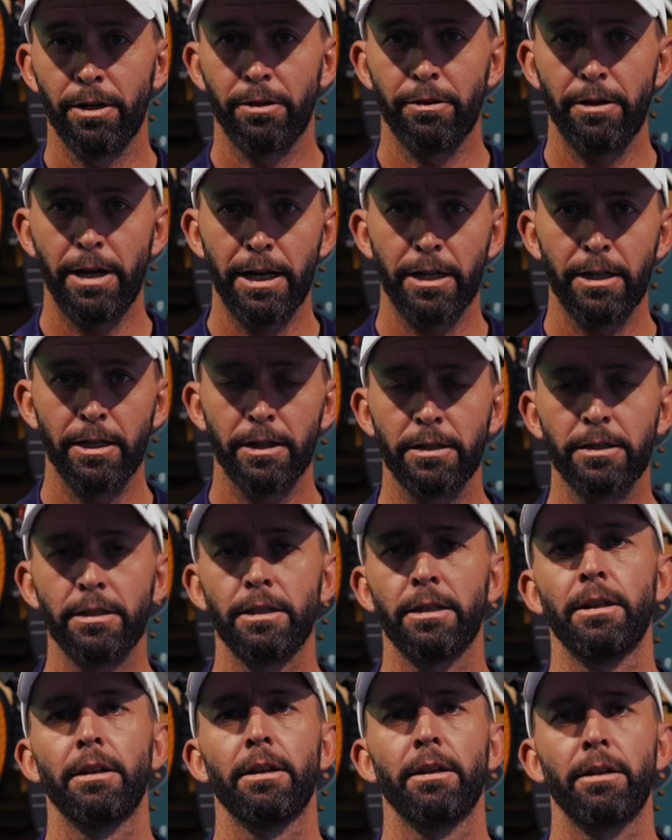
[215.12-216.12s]
the racket,
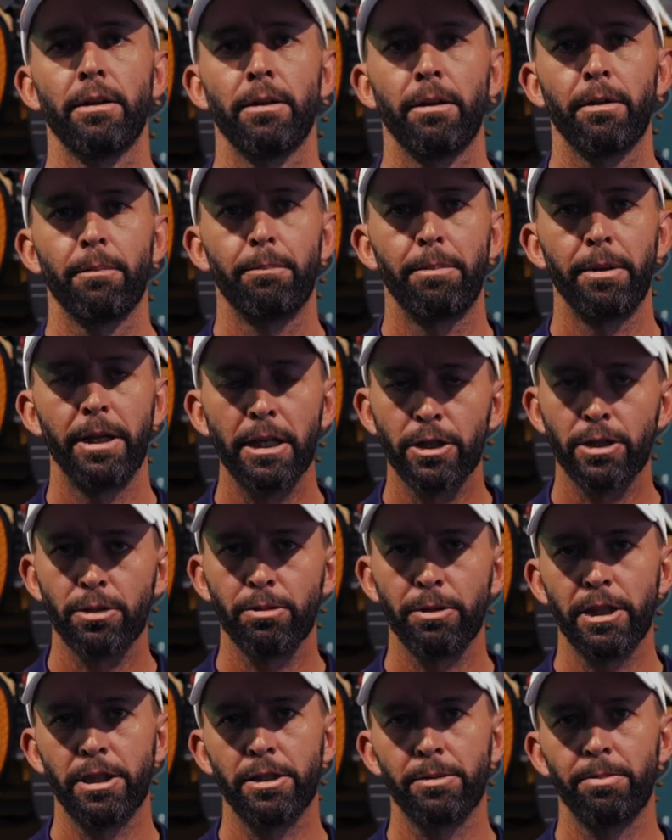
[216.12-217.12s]
big
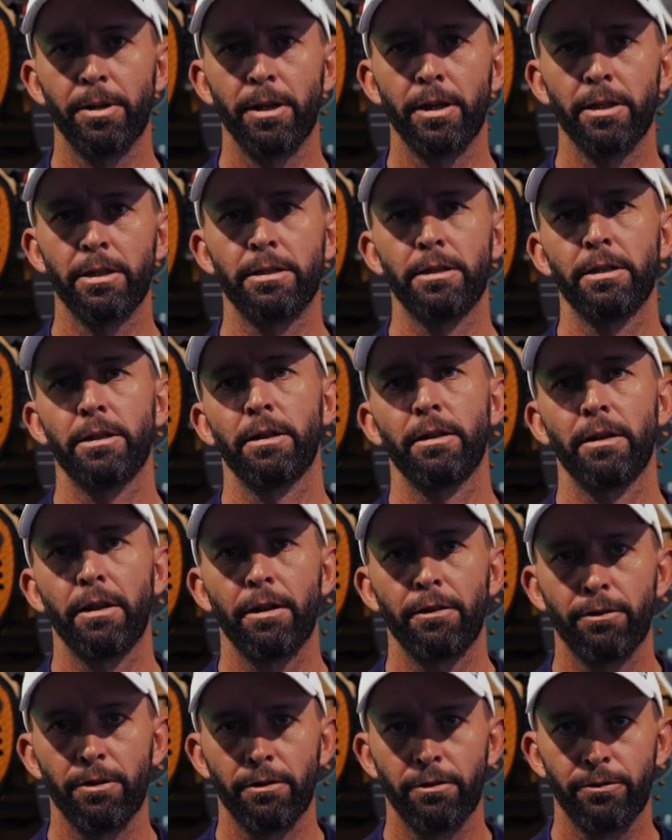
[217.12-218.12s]
sweet spot,
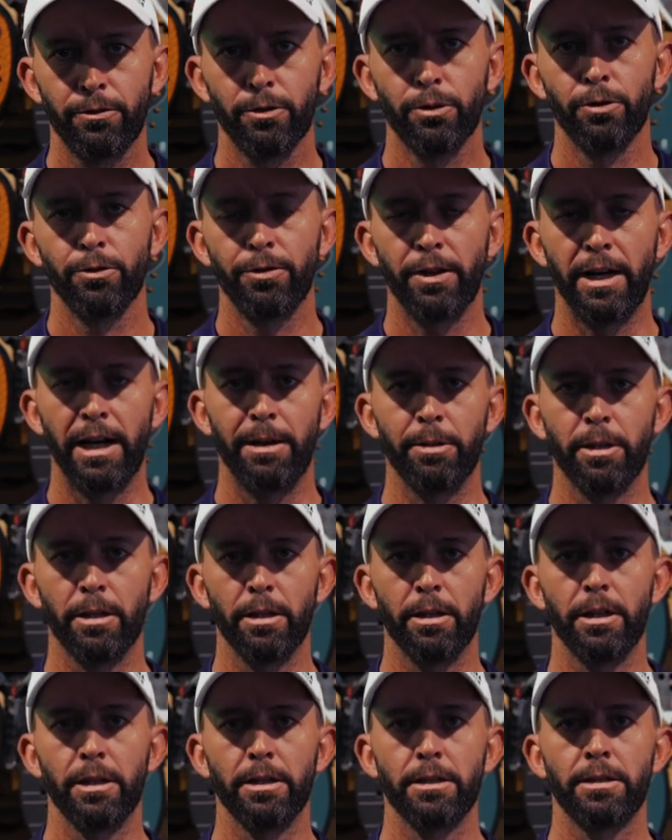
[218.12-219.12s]
full
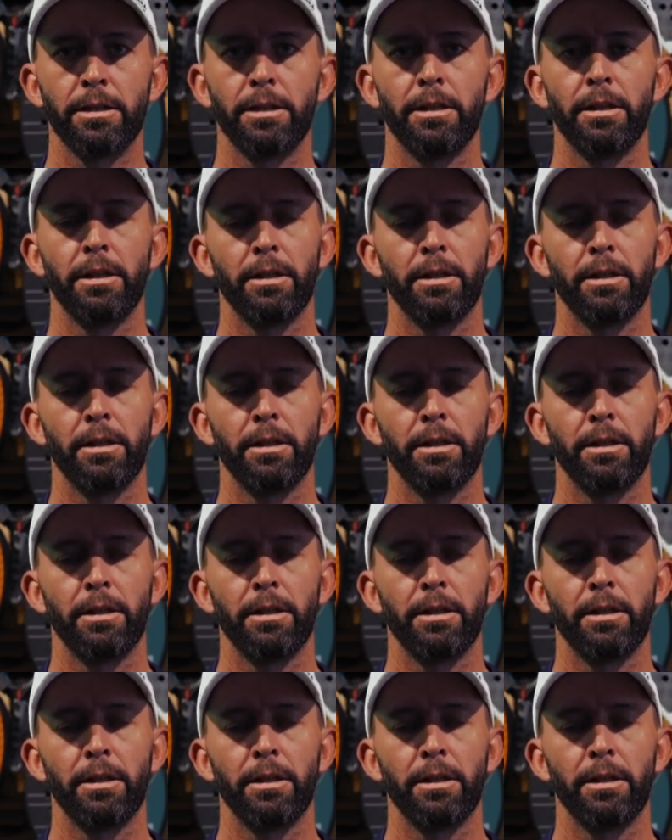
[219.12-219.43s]
fiberglass.